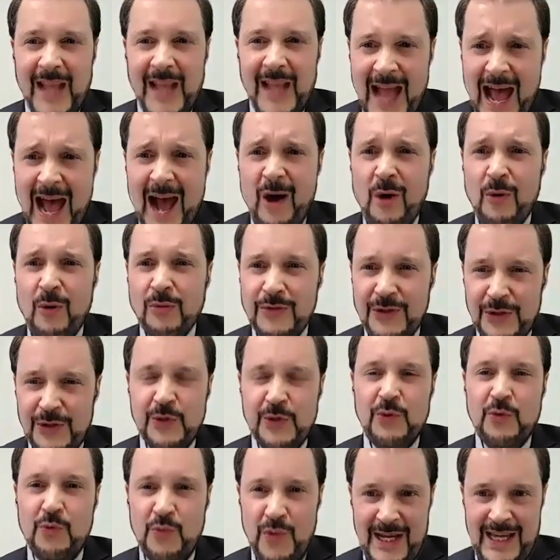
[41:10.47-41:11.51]
how
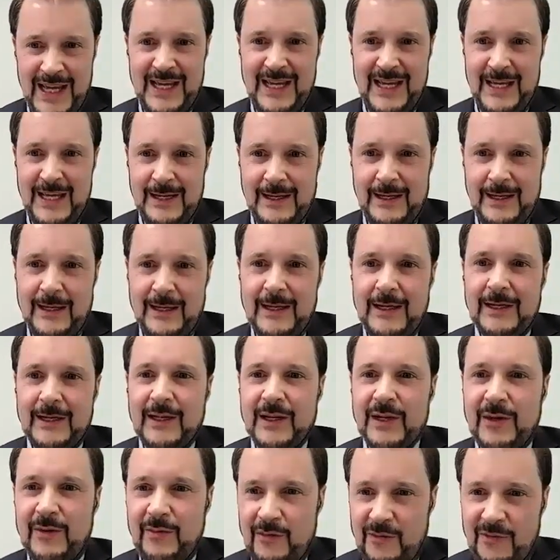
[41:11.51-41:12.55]
do we
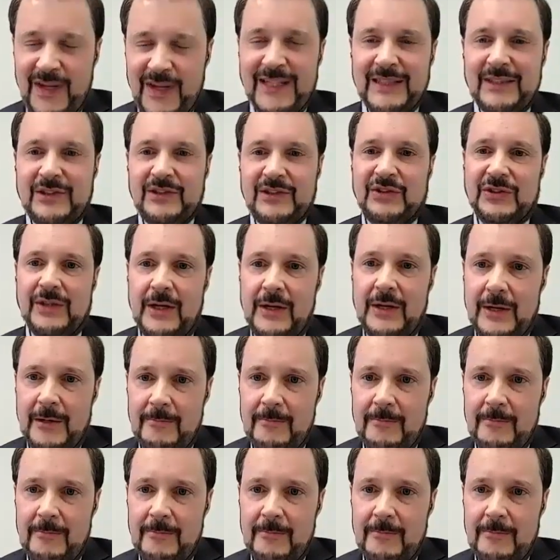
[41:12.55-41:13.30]
convince